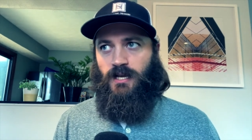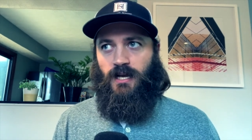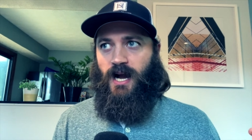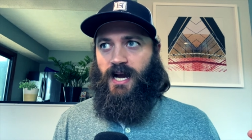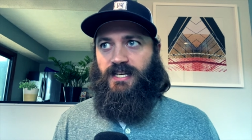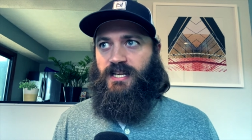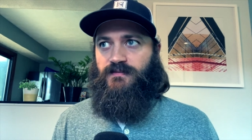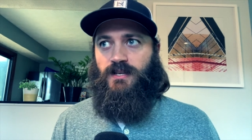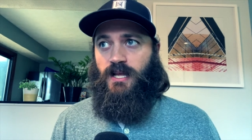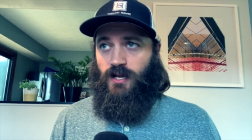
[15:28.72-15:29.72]
I didn't
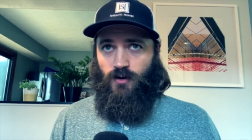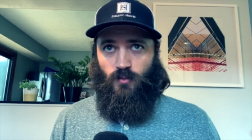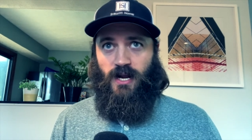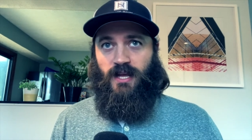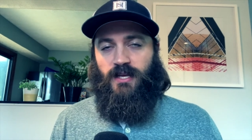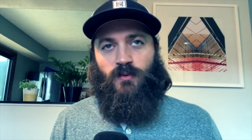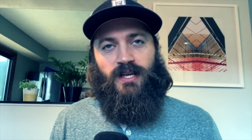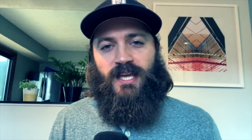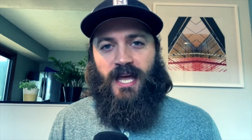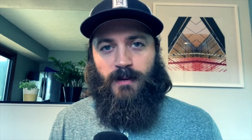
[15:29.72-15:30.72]
even when I when
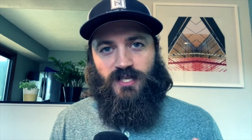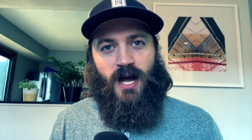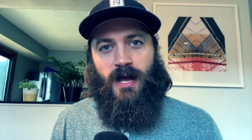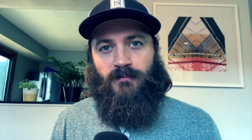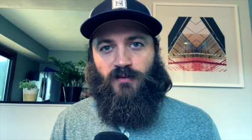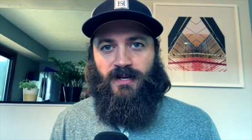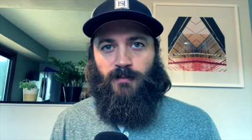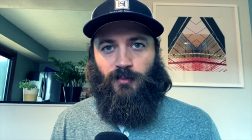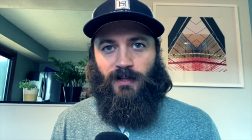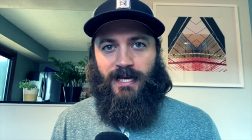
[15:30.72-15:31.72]
it came time for me to
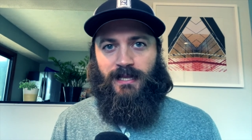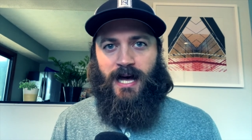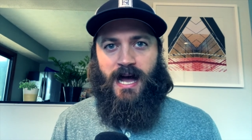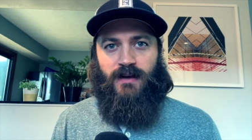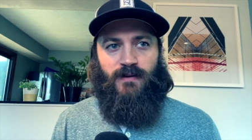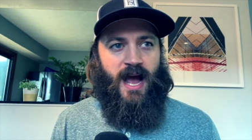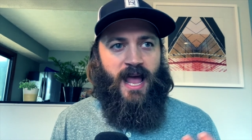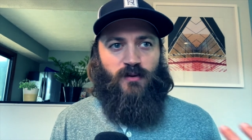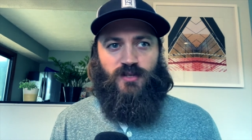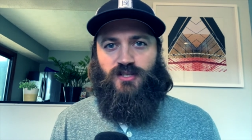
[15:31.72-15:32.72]
play live,
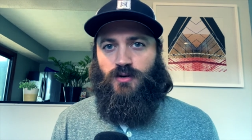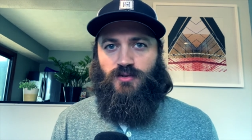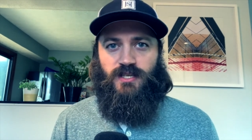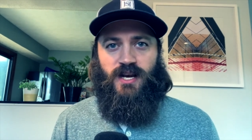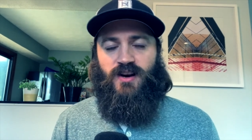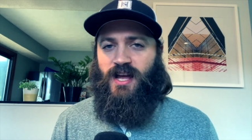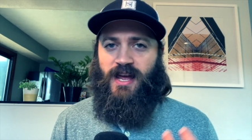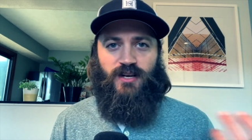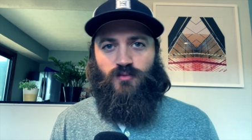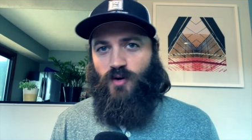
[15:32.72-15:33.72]
I was so scared I
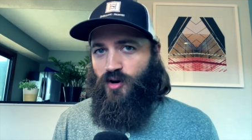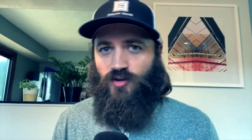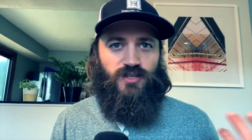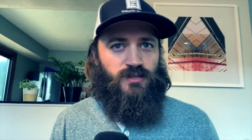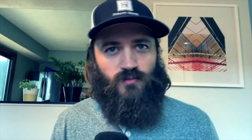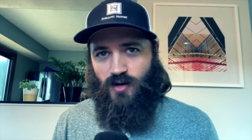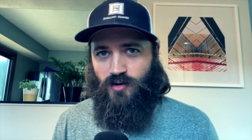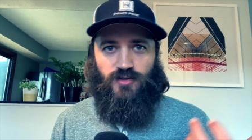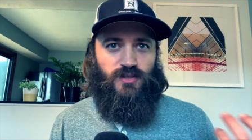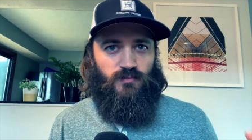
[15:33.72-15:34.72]
had to rehearse and
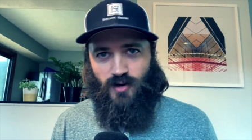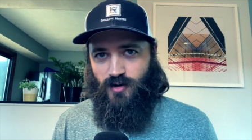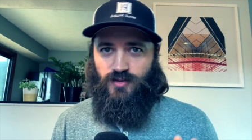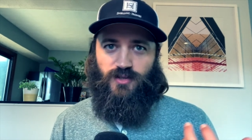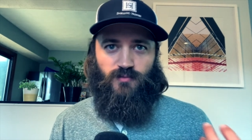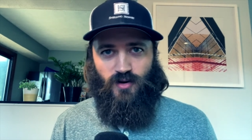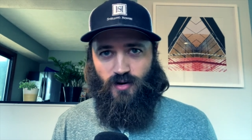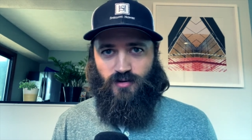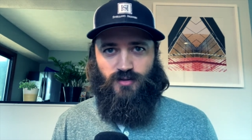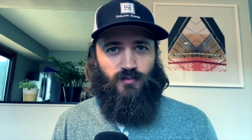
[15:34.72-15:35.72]
rehearse and rehearse and
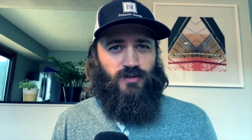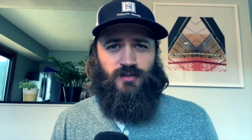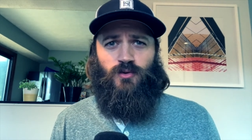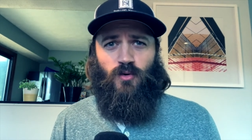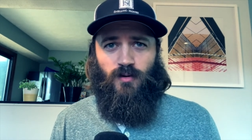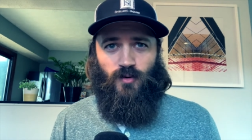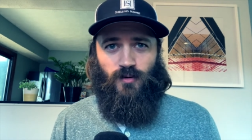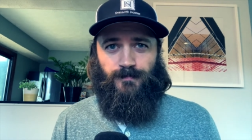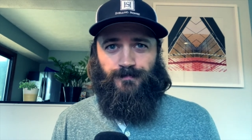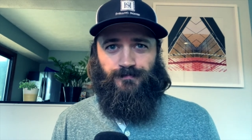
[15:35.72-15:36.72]
rehearse, which is
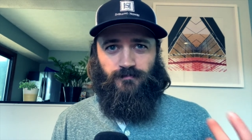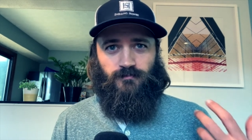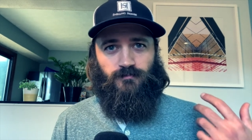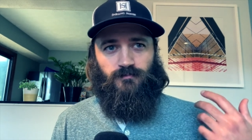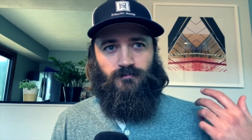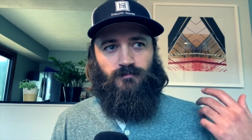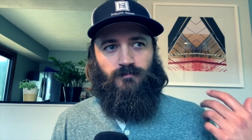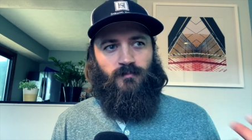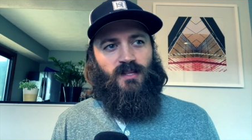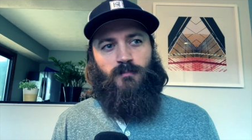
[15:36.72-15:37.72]
normal,
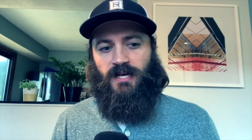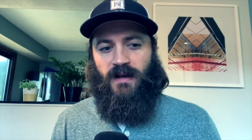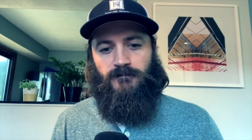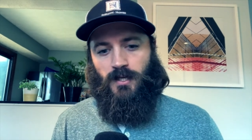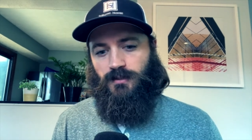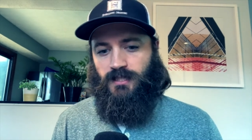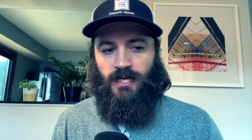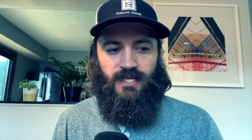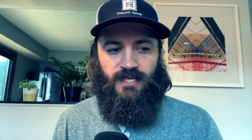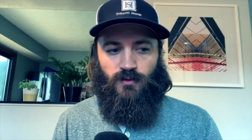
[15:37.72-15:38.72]
but I felt that
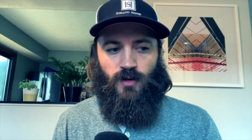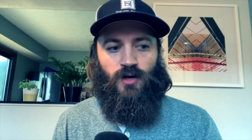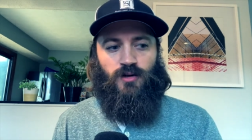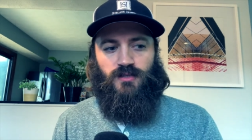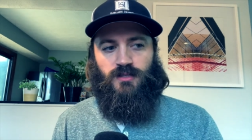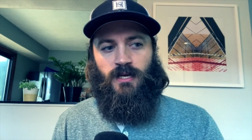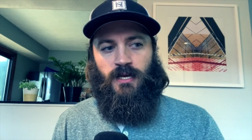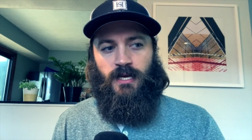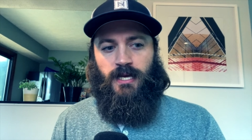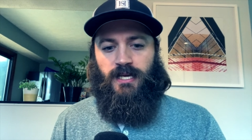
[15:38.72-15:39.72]
I need to rehearse
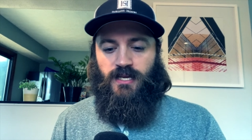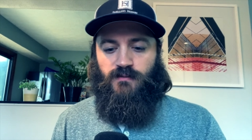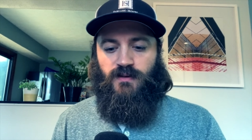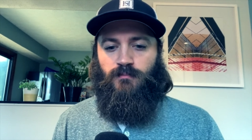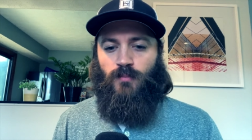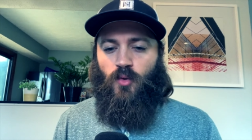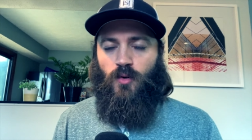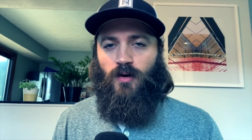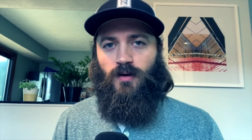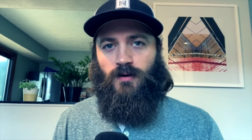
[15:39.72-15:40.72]
even
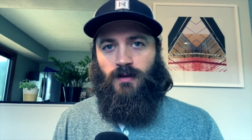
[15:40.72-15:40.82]
more